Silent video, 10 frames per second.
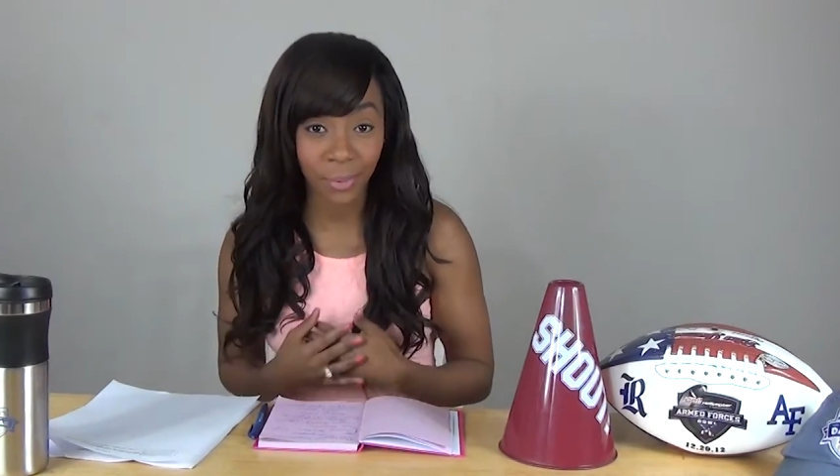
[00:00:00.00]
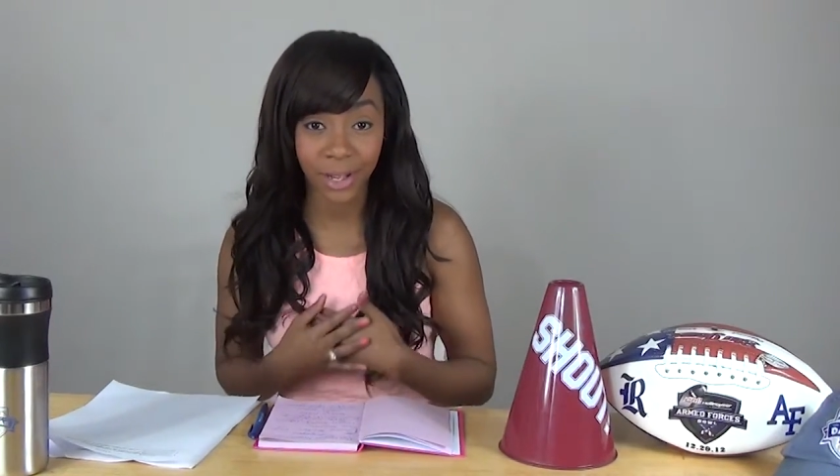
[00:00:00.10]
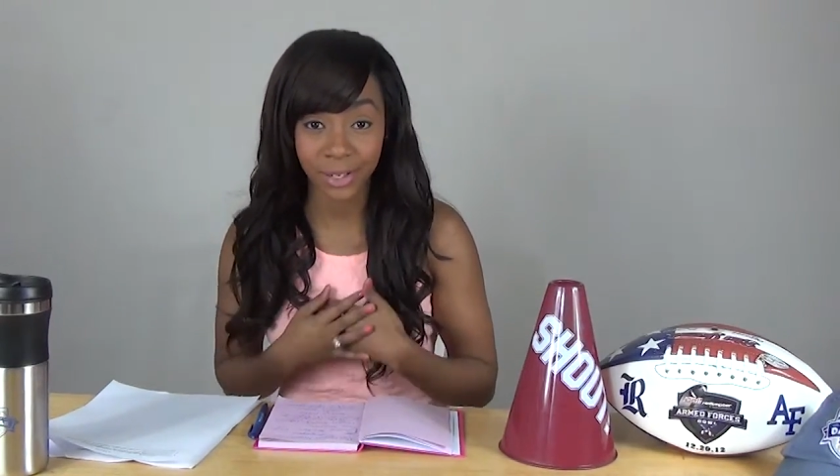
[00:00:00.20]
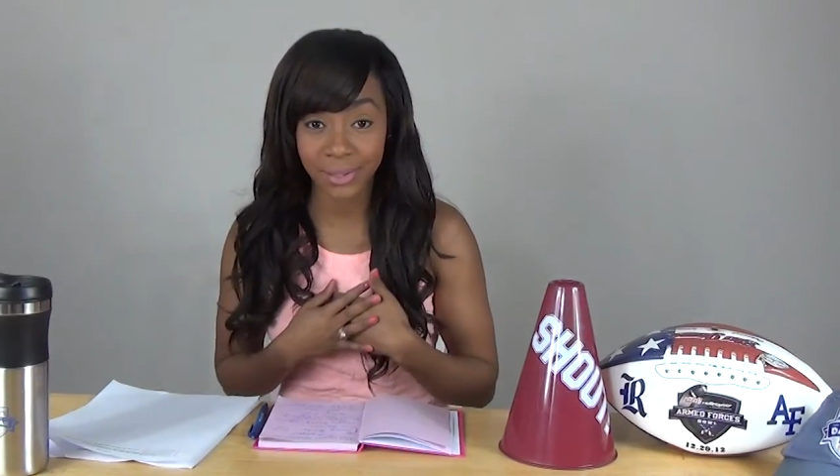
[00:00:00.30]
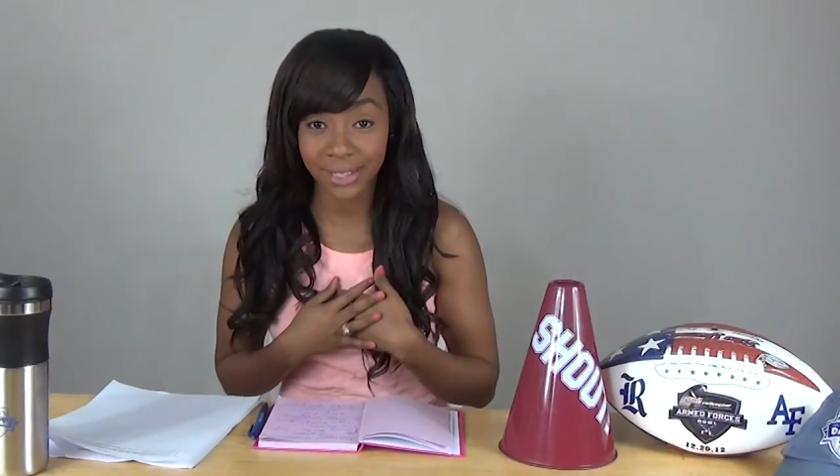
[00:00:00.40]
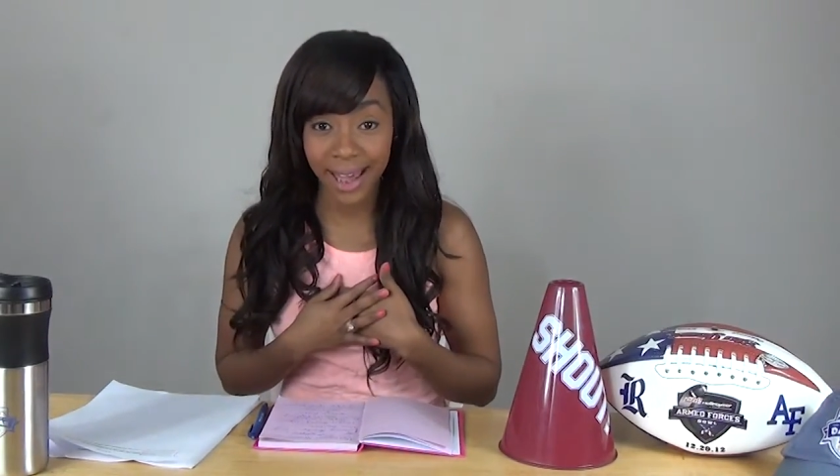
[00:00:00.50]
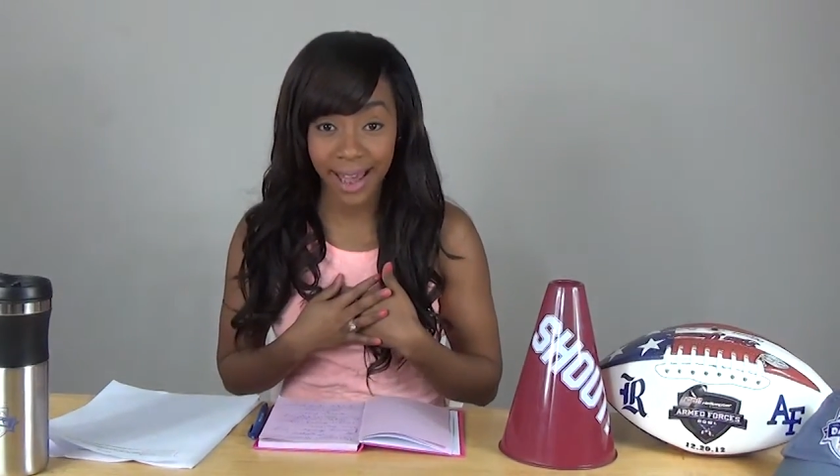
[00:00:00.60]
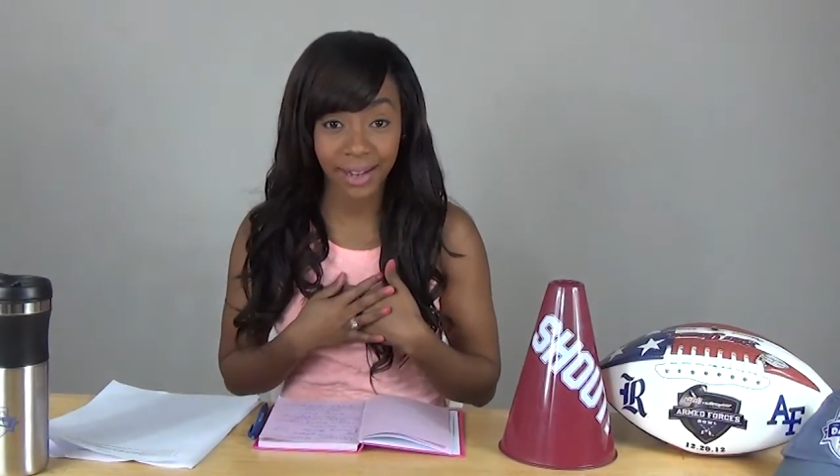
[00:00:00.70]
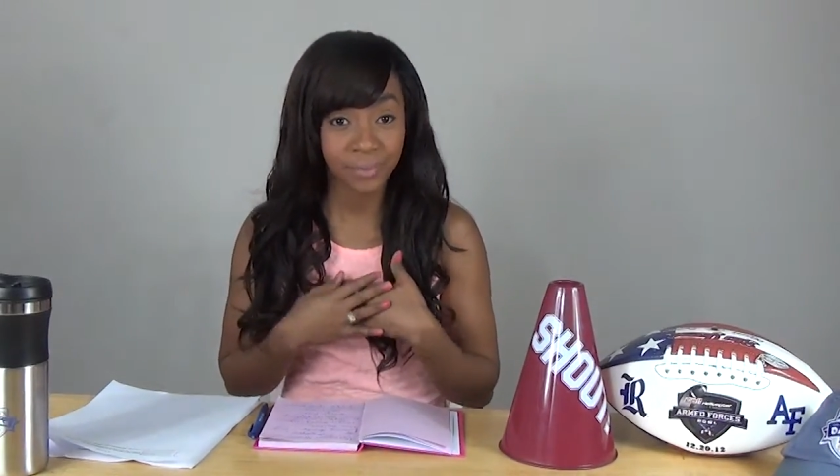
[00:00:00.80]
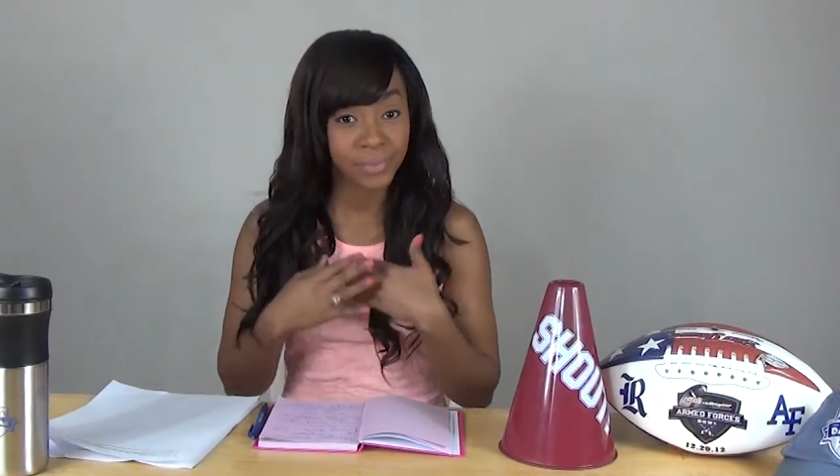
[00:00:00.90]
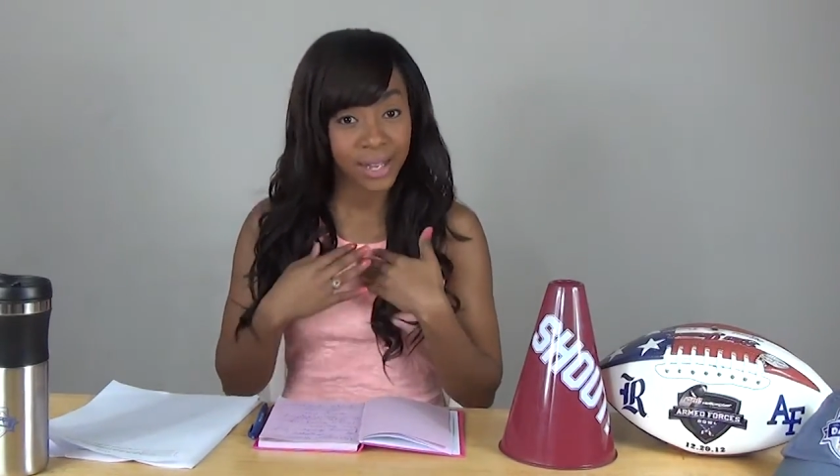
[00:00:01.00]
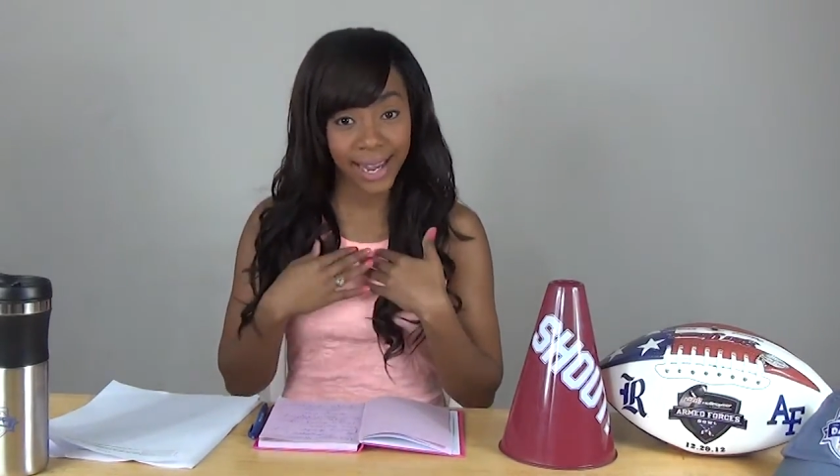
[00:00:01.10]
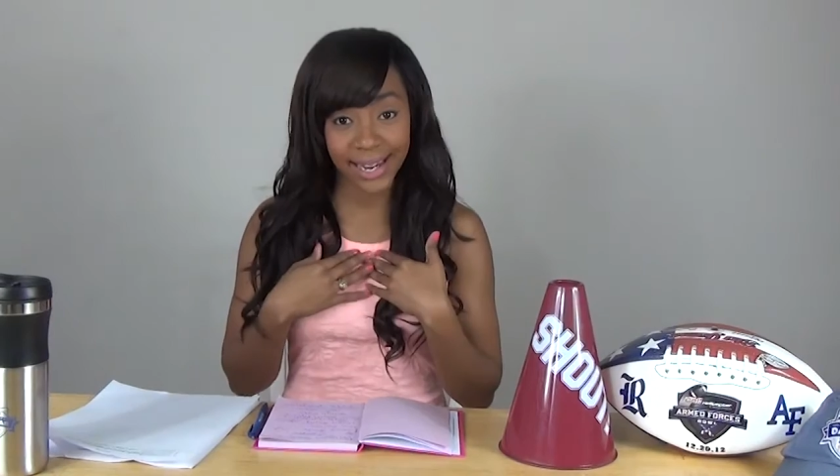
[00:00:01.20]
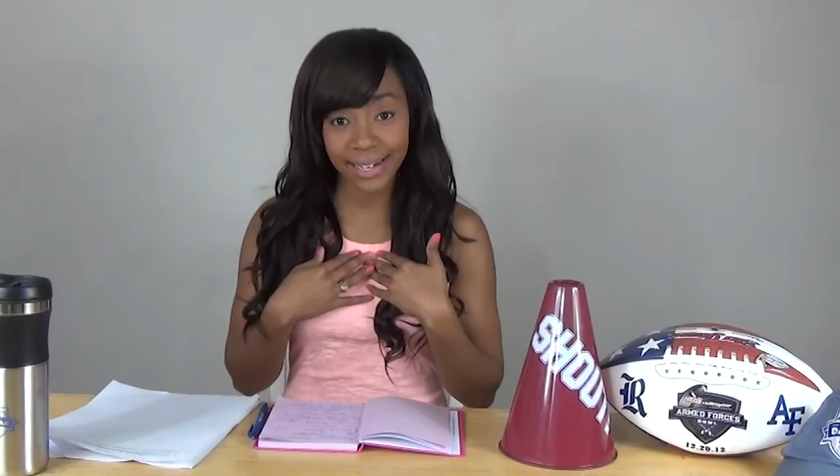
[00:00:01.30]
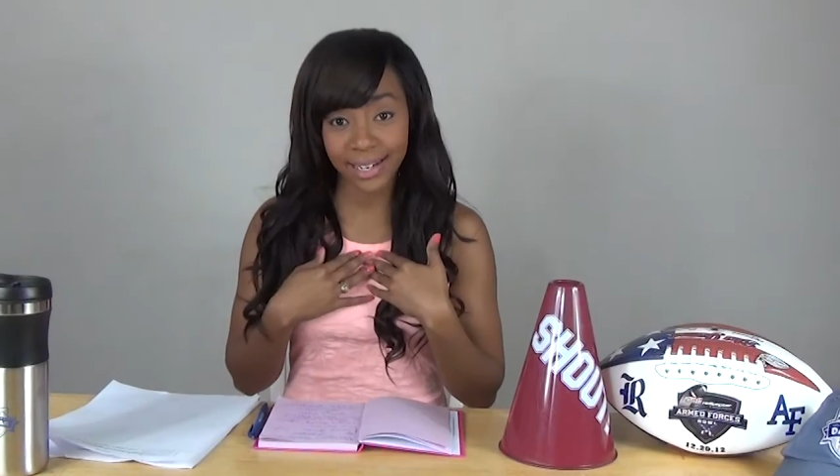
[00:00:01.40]
while he was at
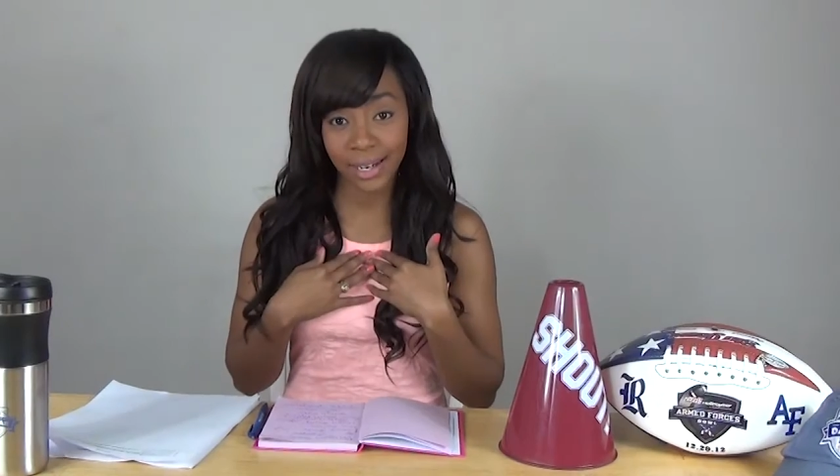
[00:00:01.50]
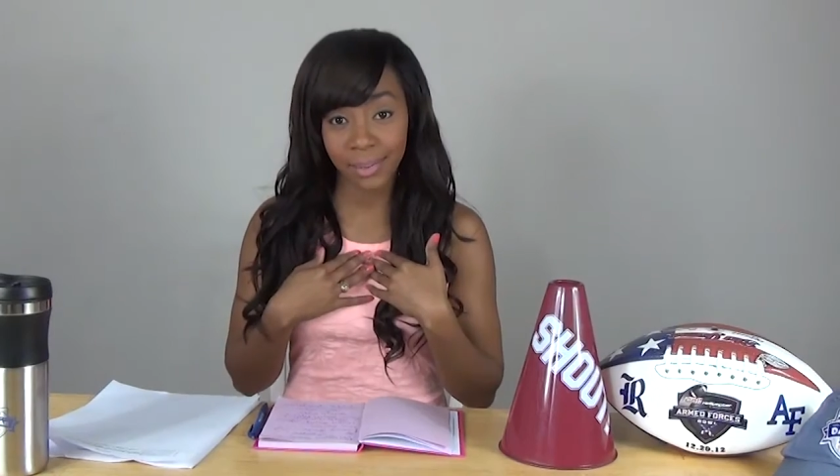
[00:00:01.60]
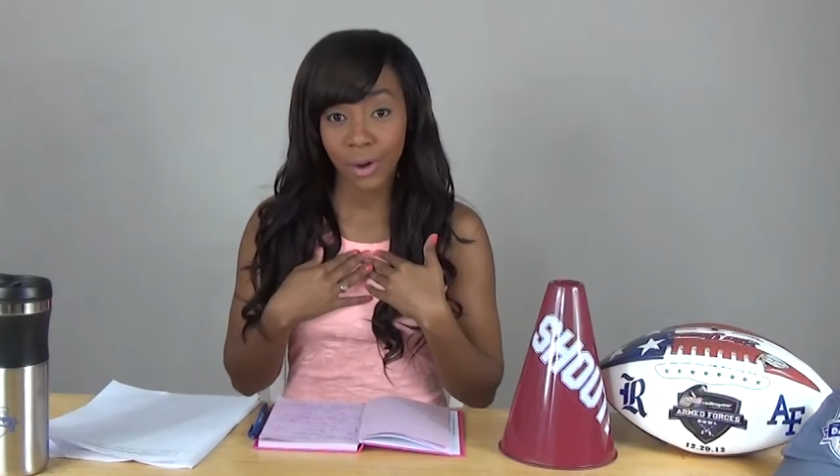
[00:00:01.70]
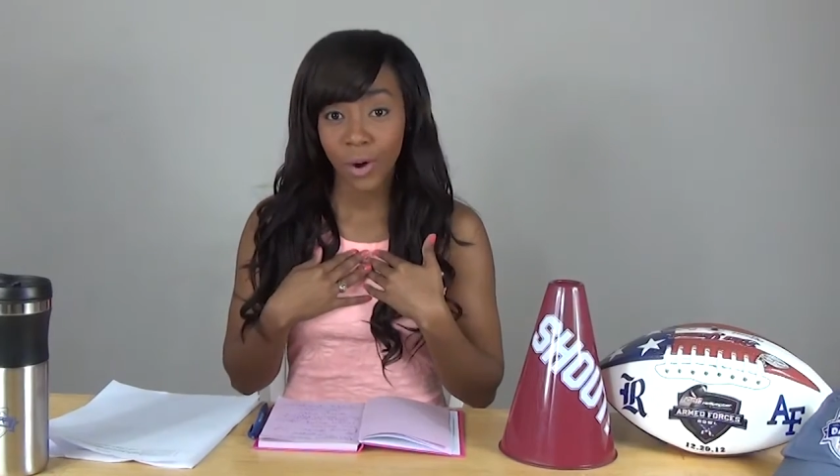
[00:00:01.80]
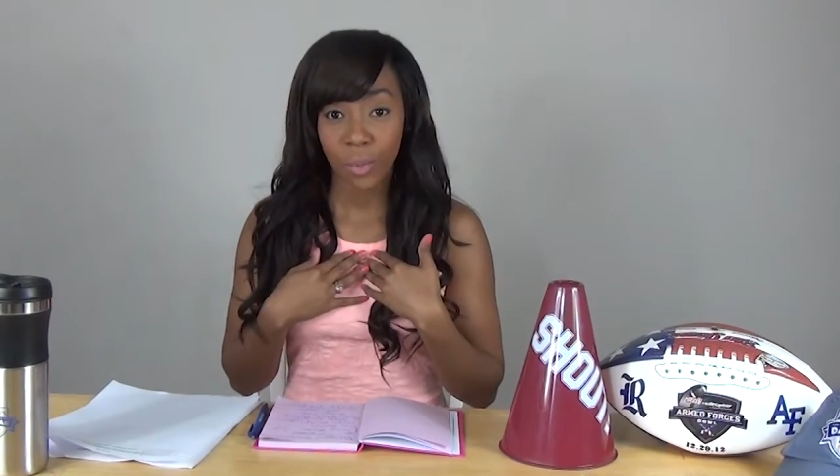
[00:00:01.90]
A and M,